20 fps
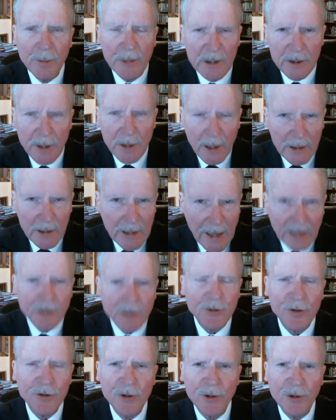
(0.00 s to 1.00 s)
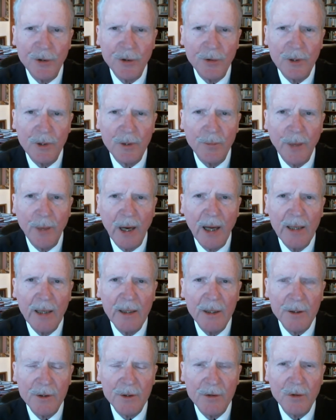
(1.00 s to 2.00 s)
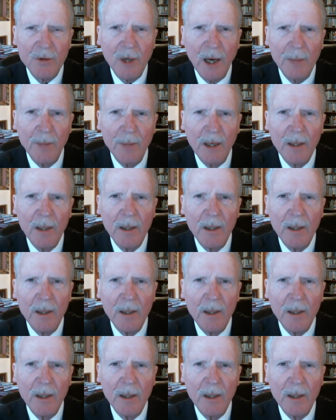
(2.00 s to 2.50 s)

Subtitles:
He's not constituted by his tribe,